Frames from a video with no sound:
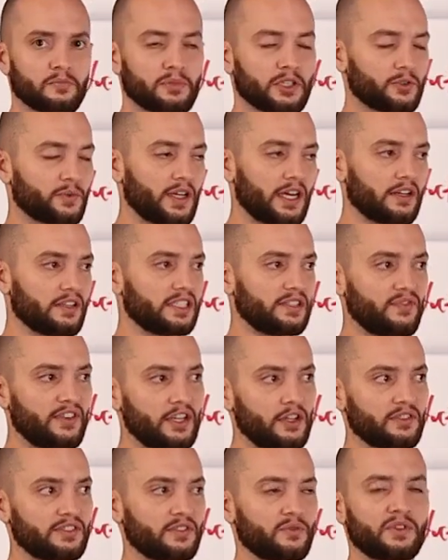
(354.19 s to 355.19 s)
Plus we got all these
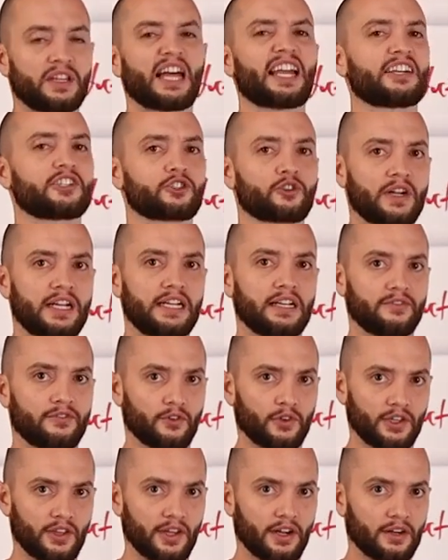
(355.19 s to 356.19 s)
videos. There's a lot of training
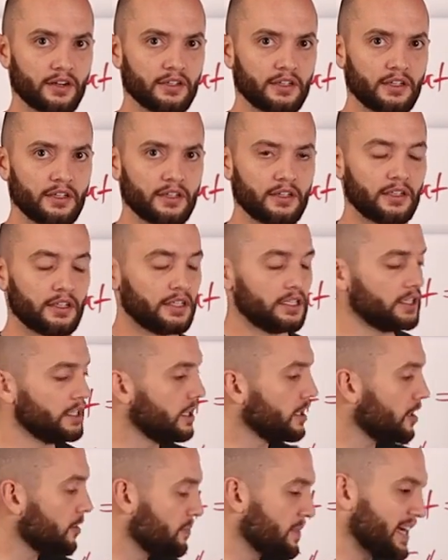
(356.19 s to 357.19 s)
for you there.
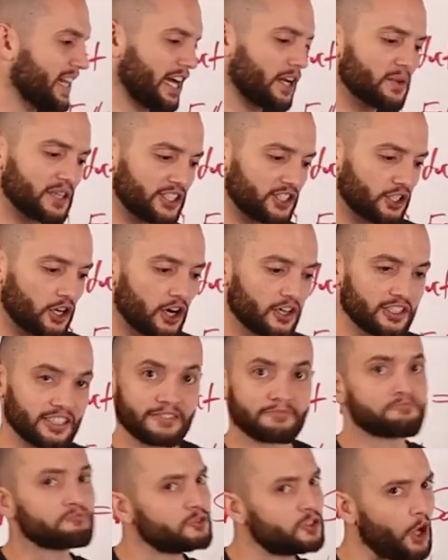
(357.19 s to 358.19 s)
Oh man, how do I charge
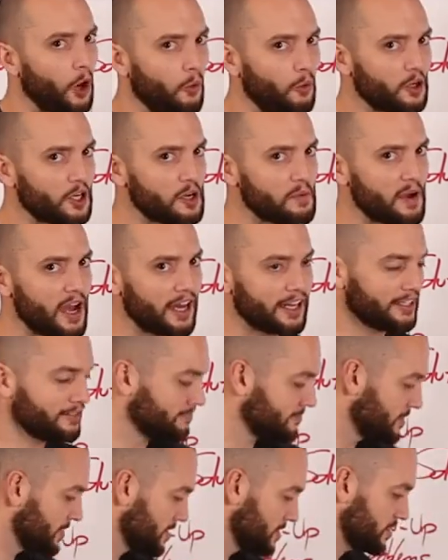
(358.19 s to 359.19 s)
it? Don't worry about
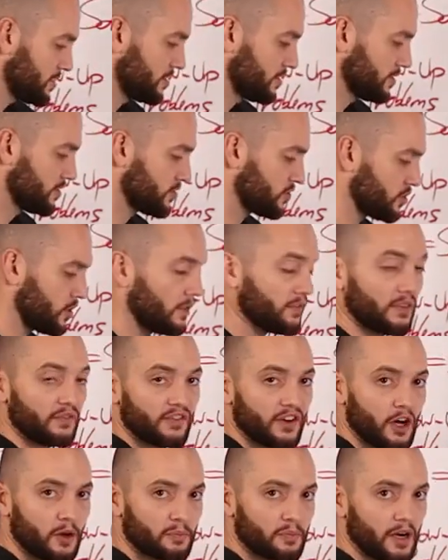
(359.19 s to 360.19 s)
it. Solve the
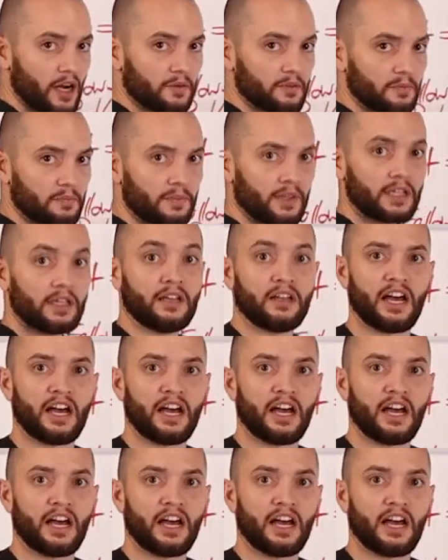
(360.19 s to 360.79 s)
fault problem.